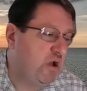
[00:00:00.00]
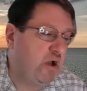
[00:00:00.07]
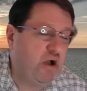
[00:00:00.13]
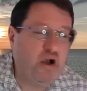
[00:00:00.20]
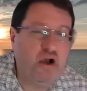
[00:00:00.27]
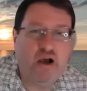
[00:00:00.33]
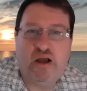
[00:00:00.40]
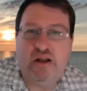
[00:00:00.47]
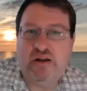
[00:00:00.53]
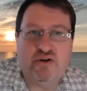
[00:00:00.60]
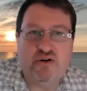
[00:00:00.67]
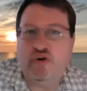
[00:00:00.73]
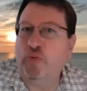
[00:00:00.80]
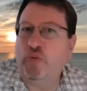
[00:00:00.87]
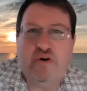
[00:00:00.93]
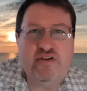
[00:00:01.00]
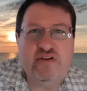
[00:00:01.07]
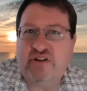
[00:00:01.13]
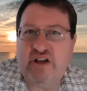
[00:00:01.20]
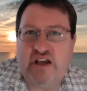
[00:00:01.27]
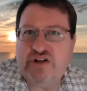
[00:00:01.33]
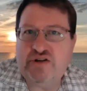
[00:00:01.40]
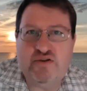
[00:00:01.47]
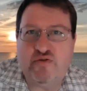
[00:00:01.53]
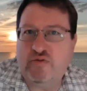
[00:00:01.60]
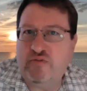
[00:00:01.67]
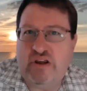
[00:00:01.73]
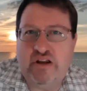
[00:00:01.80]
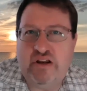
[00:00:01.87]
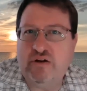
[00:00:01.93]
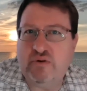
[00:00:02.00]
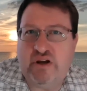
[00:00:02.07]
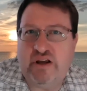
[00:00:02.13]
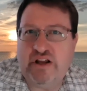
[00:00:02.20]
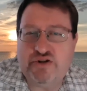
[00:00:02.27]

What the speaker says: There's no presentations for the meet and greet.